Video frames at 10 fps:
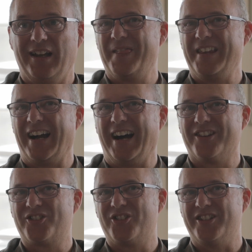The
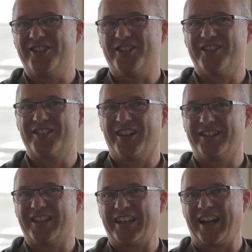other traditions,
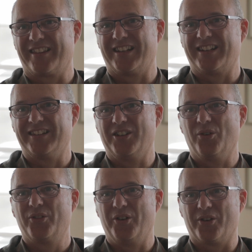like the Catholic and the
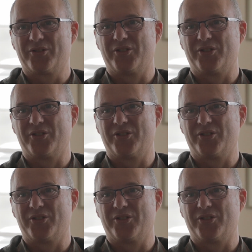Orthodox